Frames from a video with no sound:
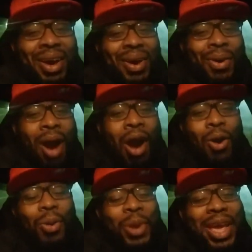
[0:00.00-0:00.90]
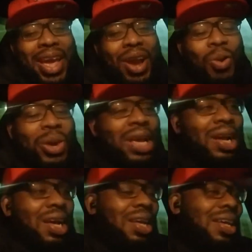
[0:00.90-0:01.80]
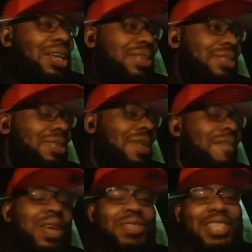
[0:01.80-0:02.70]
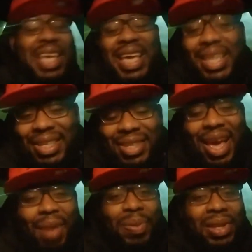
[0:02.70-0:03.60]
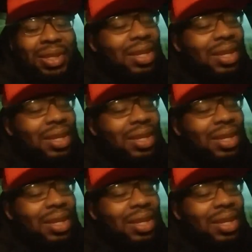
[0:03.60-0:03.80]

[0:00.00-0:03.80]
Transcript: Woo! And we here week 15 just happened.